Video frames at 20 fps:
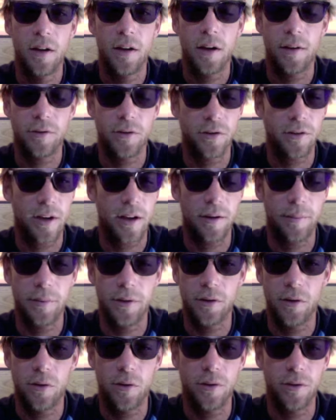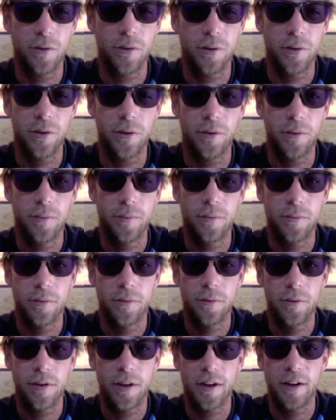I've just kind of been going through,
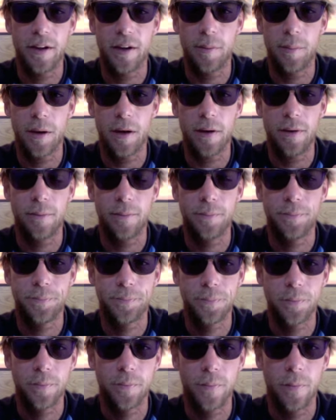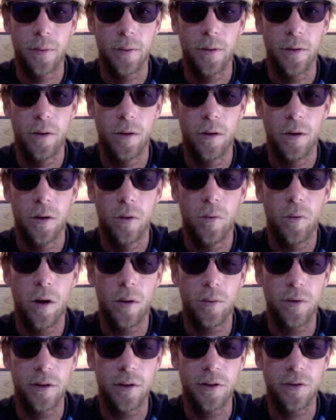thinking about what
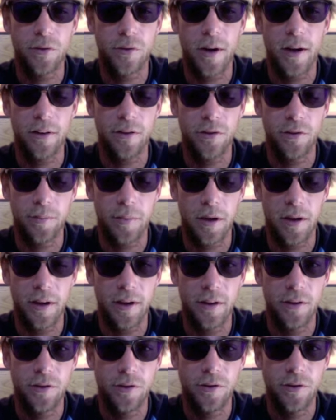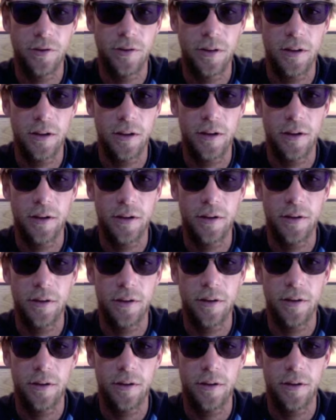really scratches my itch, and